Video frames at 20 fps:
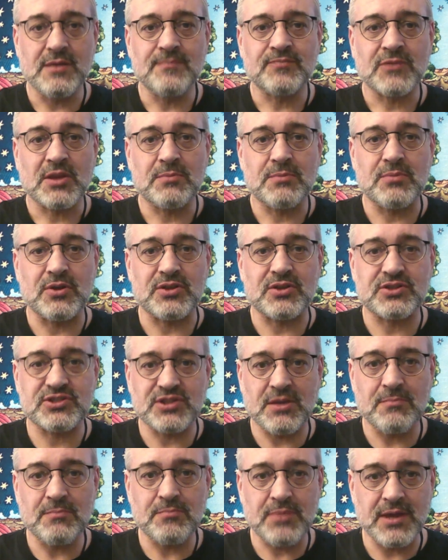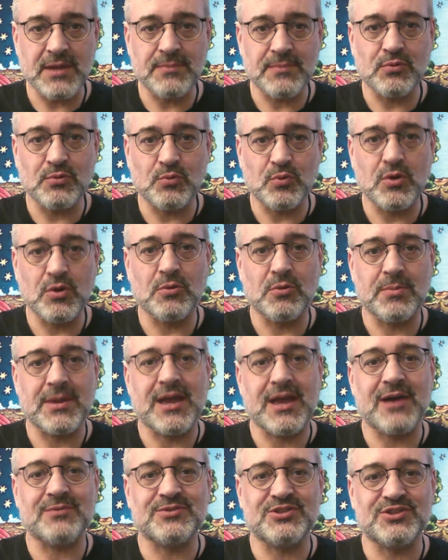but some people will be able
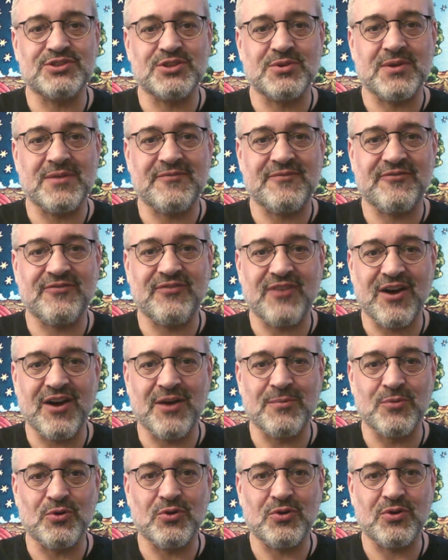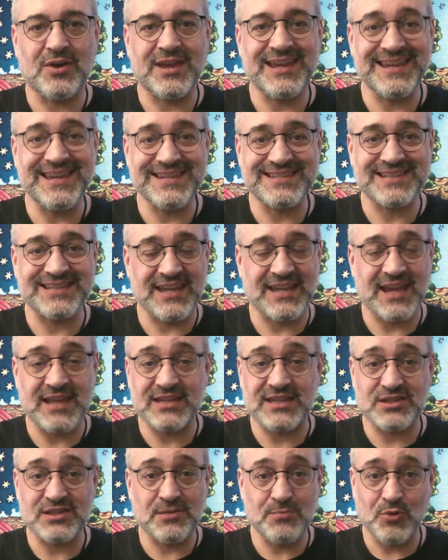to do it far more easily and it's
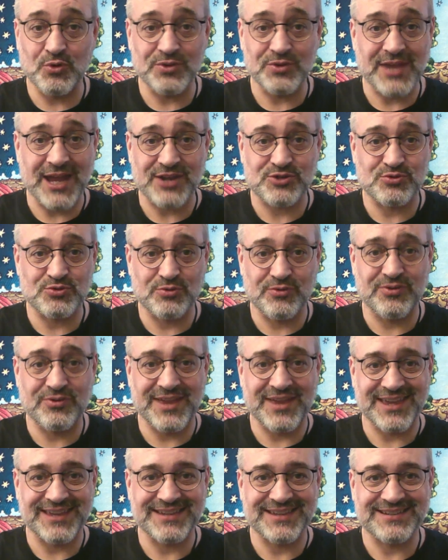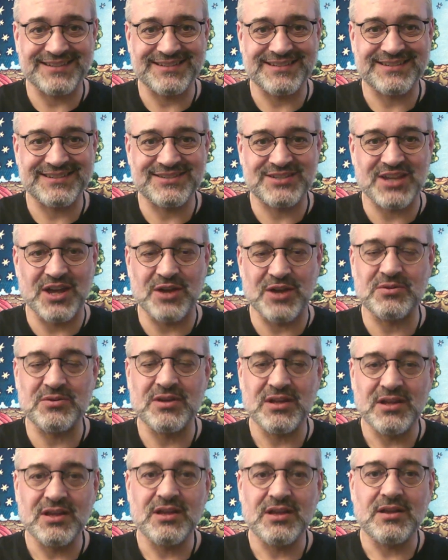a more natural thing. So,
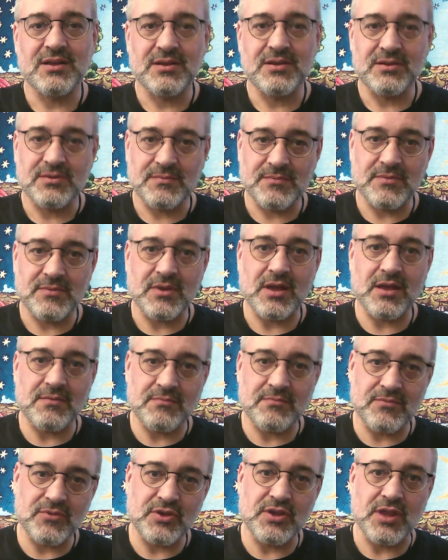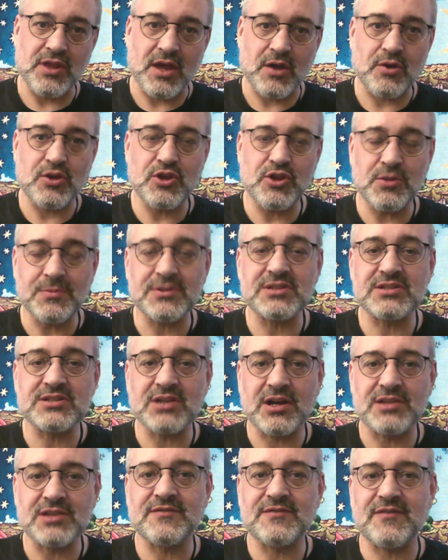you know, human design is
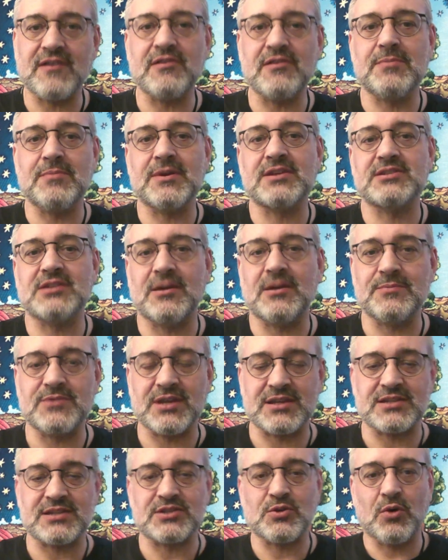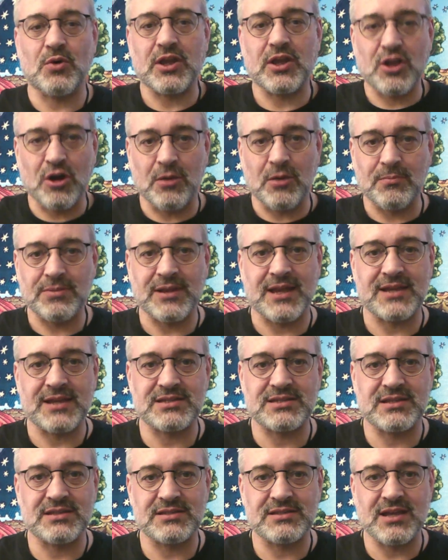a very big subject. It's quite complex
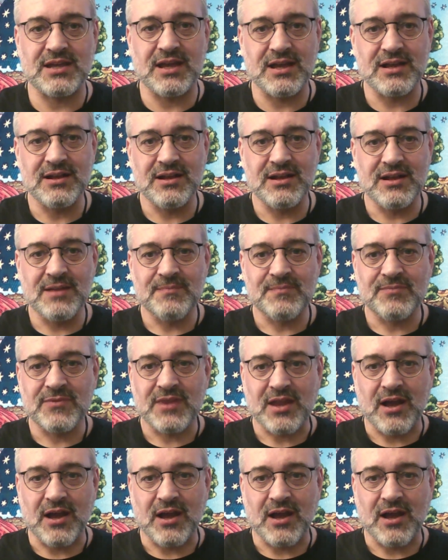and I'm